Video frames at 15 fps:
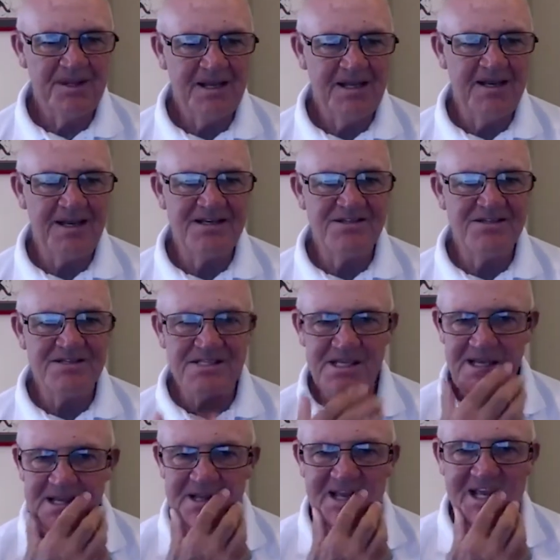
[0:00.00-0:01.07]
And as you
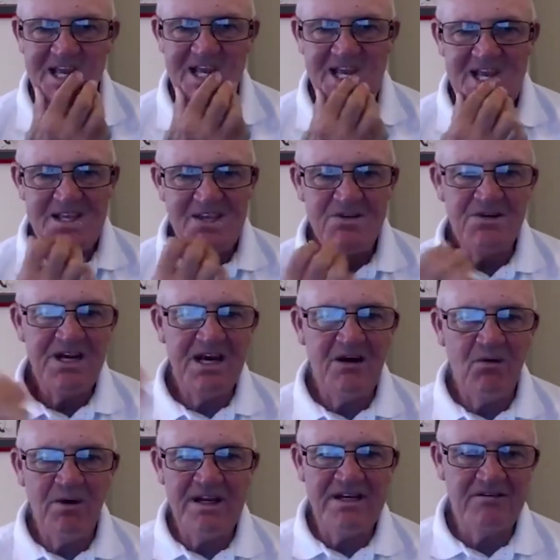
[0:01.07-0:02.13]
say, you're
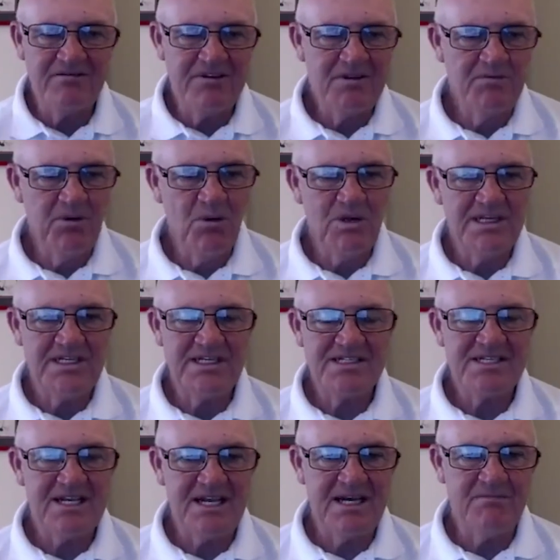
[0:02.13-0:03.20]
now waiting for the ball. It
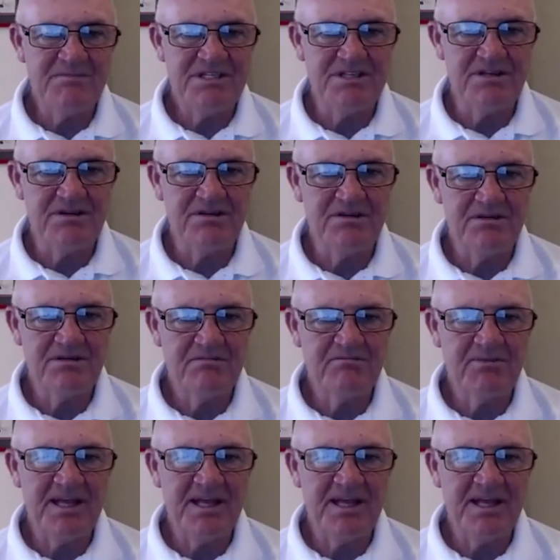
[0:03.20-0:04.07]
doesn't come to you.